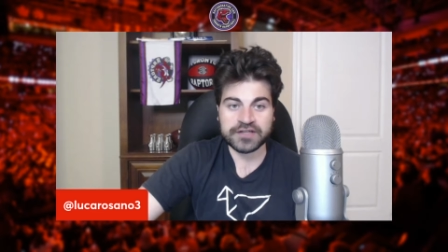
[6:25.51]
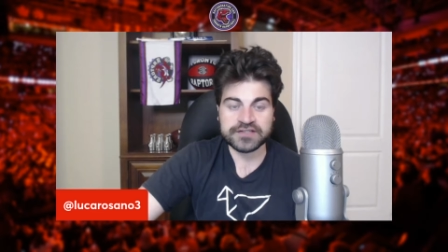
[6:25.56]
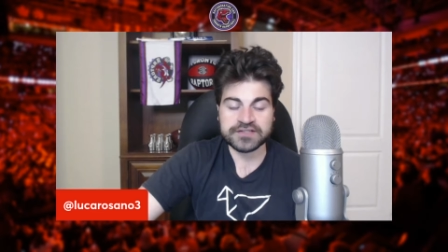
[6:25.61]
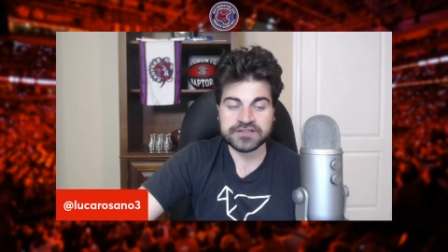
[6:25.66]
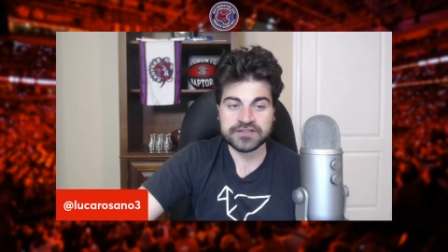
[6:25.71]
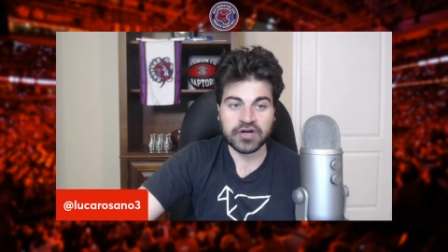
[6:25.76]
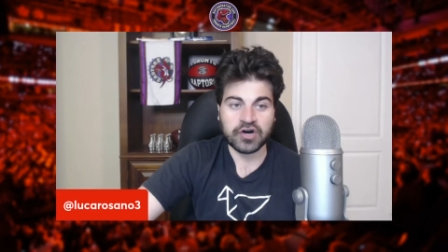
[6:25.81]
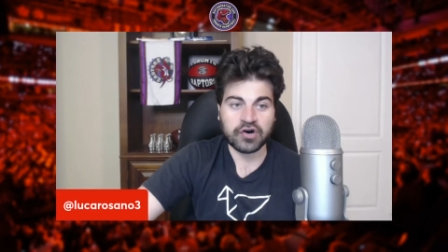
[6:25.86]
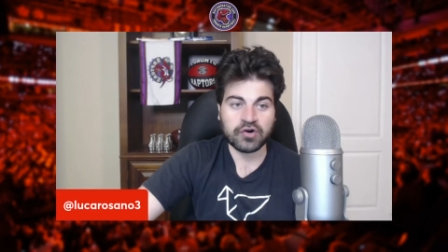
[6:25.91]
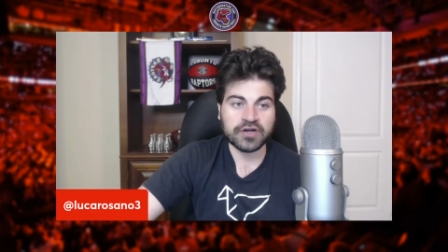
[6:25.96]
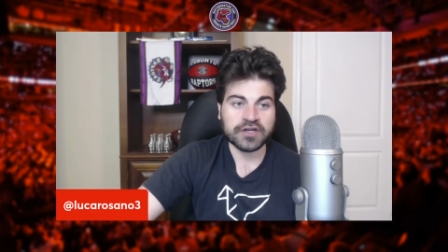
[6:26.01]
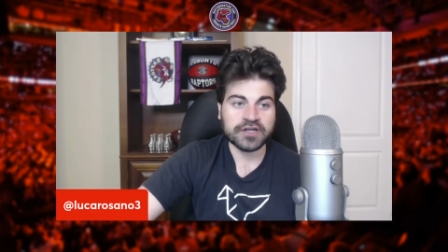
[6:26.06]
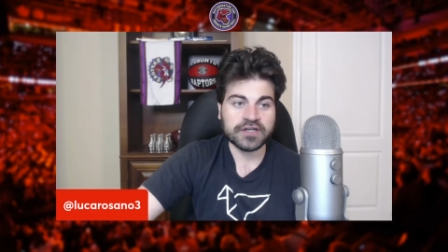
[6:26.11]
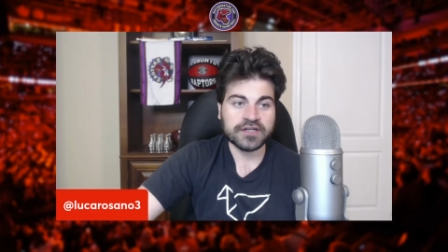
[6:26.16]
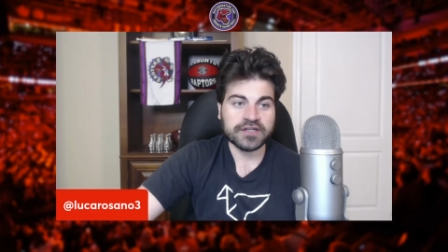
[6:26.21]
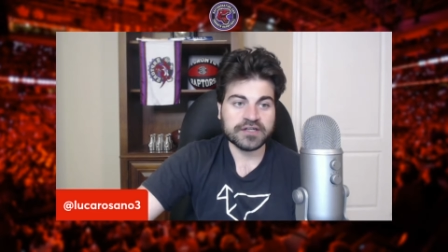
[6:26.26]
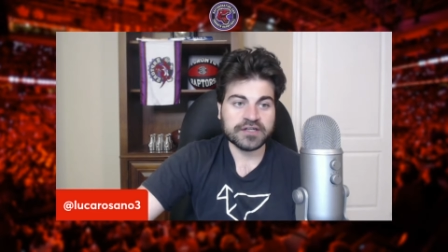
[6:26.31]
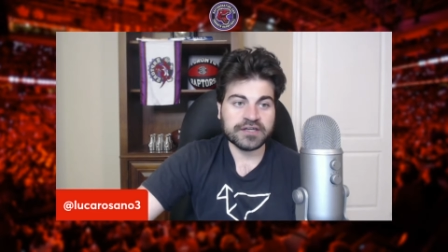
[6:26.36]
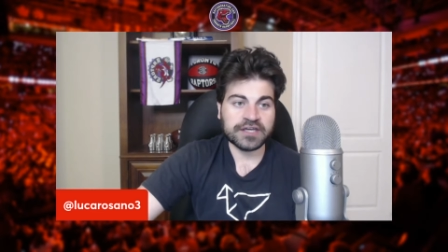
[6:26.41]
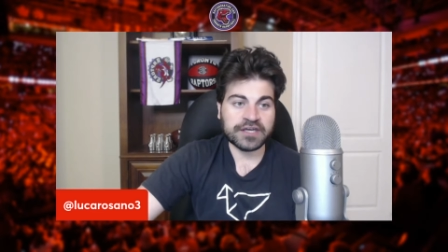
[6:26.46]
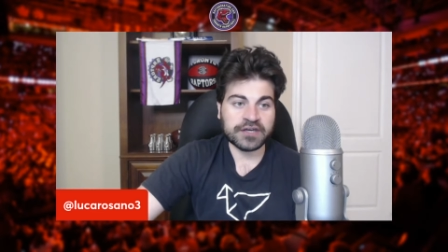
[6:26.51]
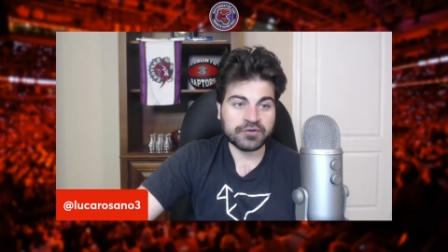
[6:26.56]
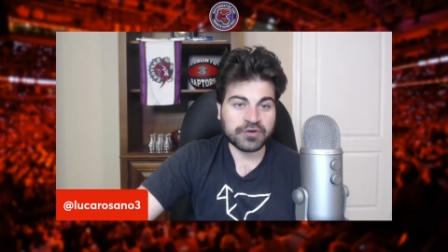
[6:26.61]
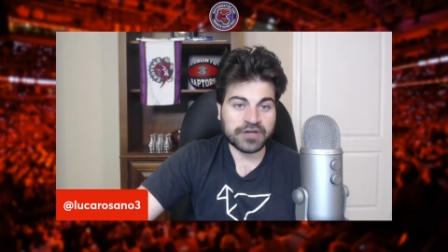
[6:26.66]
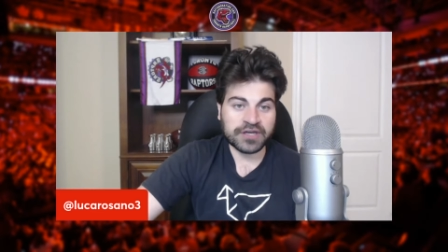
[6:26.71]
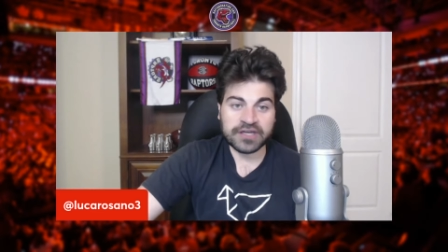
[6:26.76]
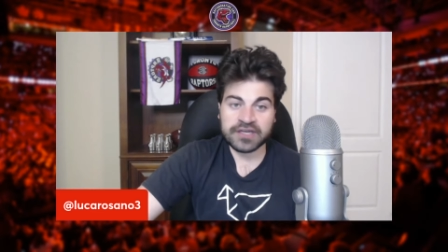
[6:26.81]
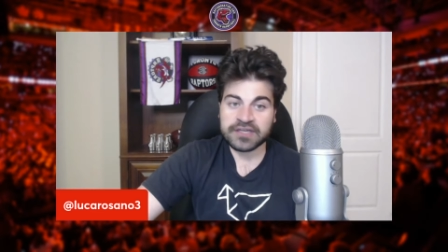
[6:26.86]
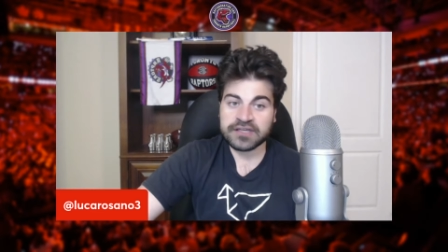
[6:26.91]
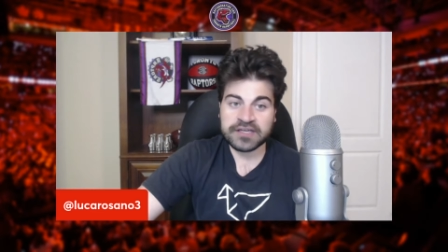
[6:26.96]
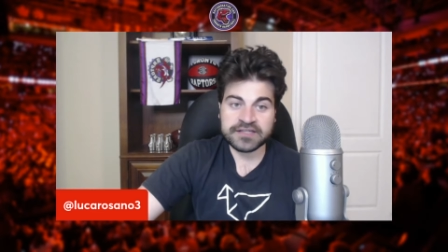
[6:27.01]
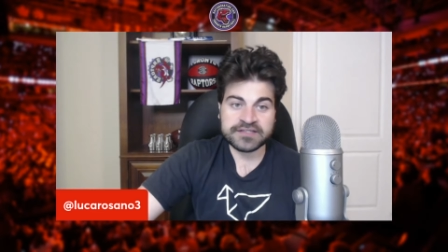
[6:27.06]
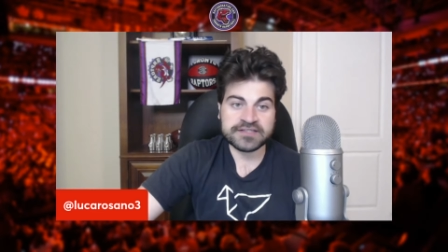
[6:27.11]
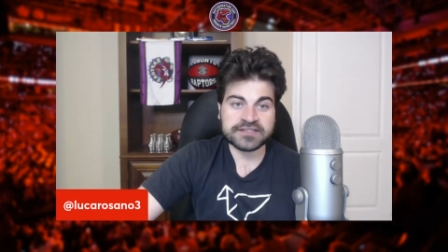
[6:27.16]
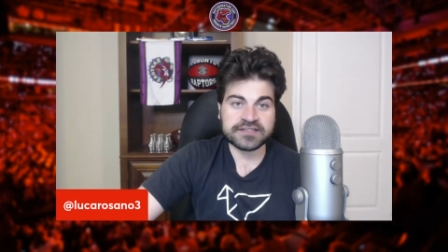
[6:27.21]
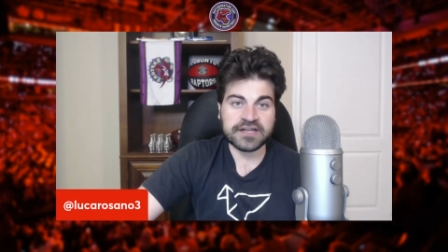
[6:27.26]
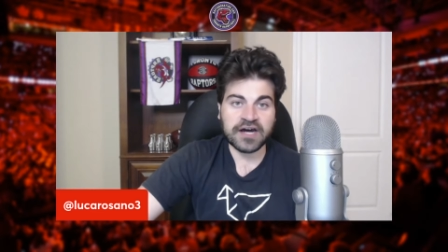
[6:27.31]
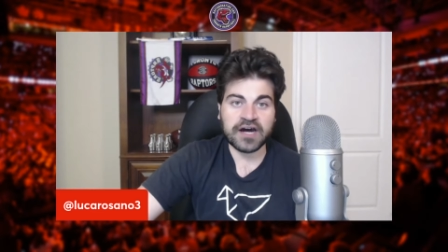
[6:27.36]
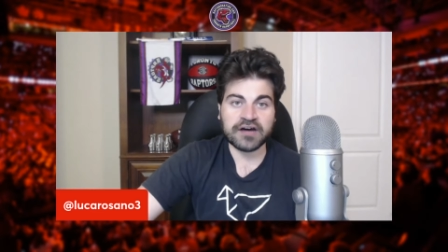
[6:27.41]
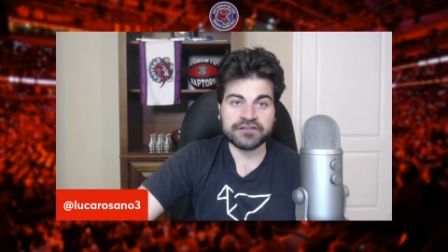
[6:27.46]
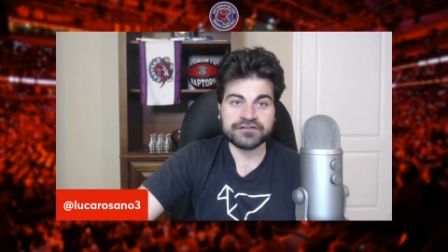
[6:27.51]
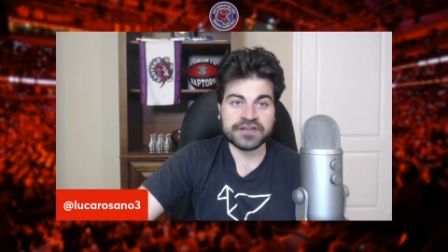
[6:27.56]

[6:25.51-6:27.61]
So it, it it's tough.